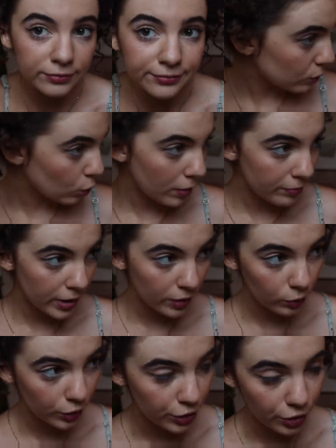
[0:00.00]
And one
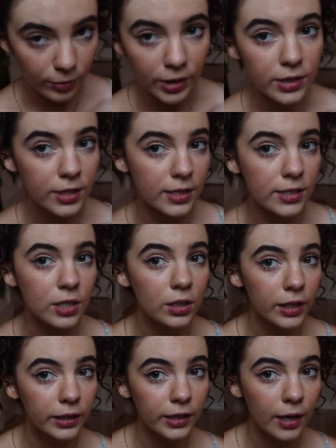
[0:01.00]
pin will do because I still
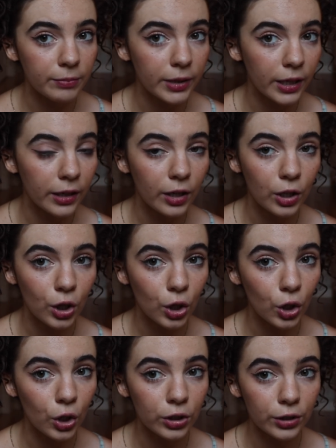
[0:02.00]
like that big
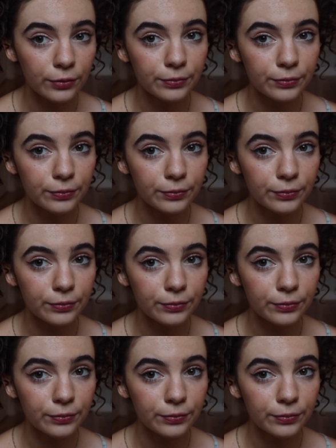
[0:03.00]
look.